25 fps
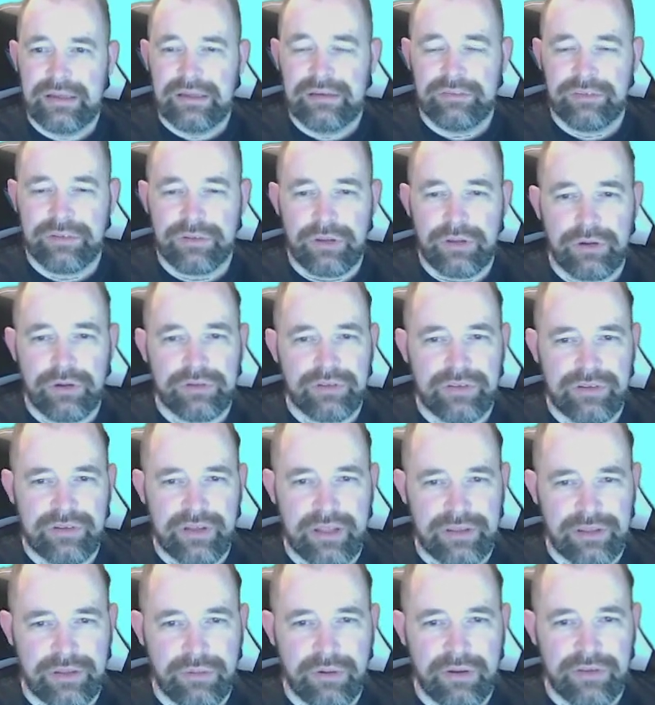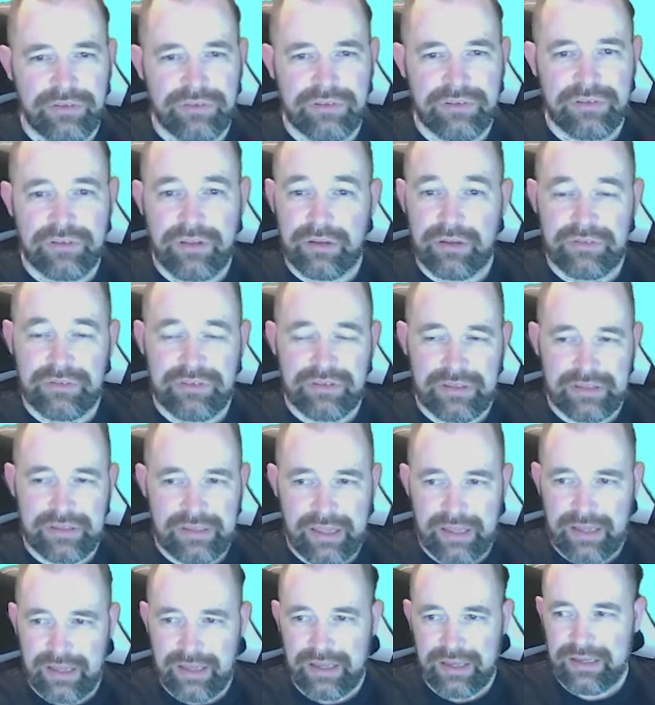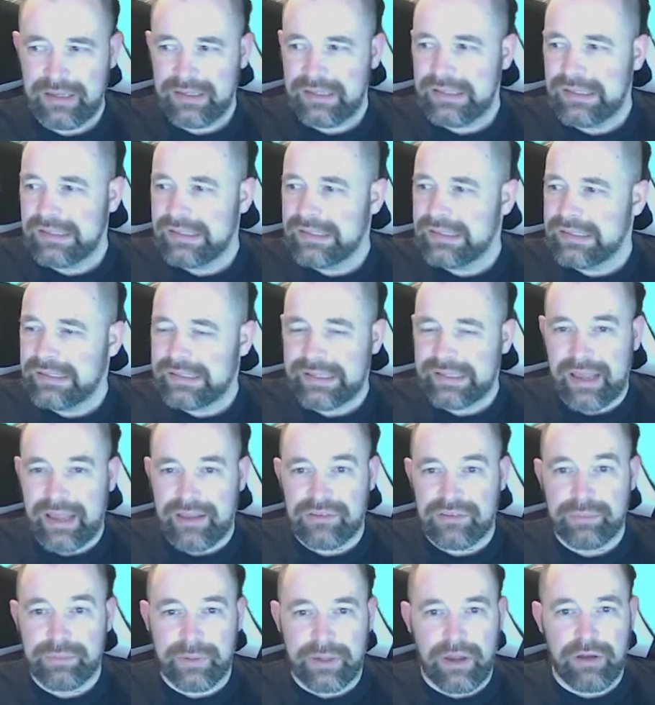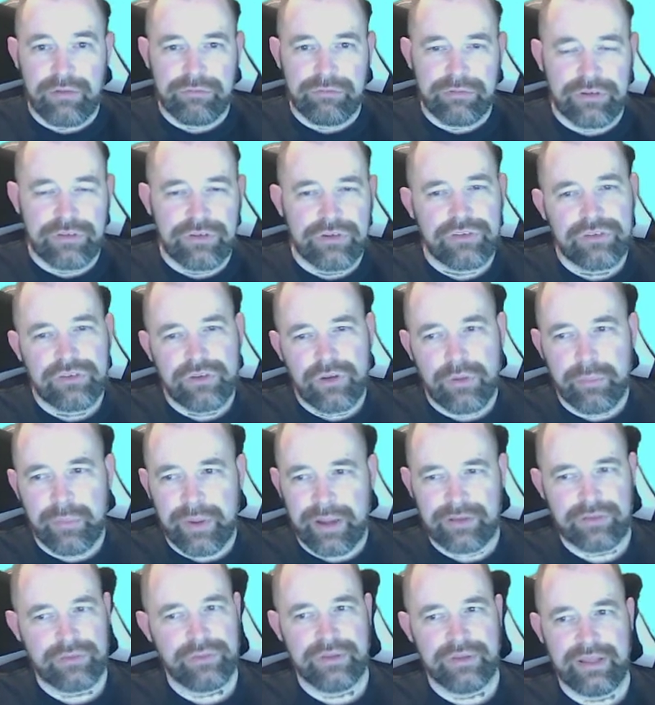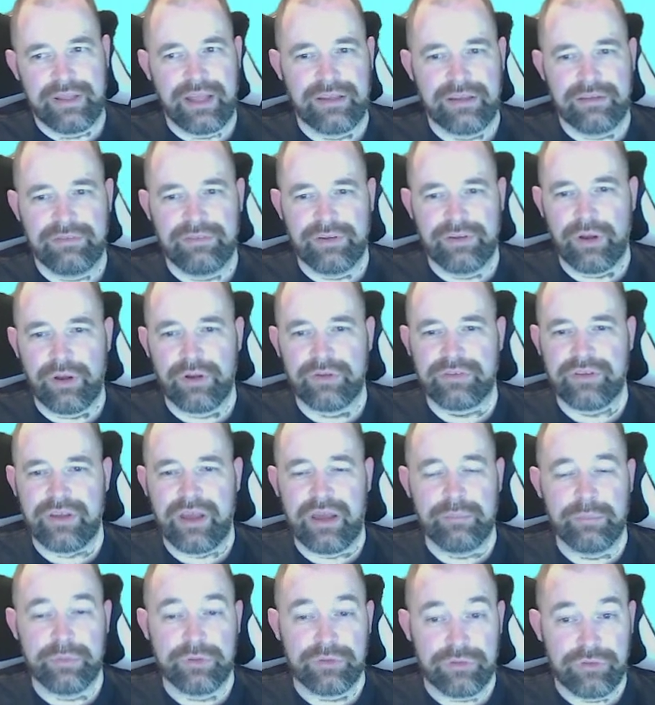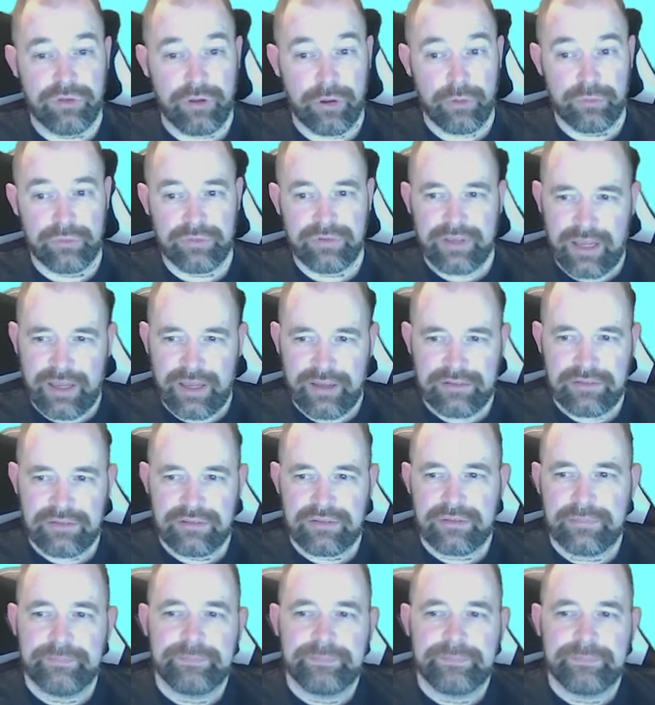If you don't understand the question, don't sit there gasping over it. Just come back to it at the end if you've got time, but don't guess.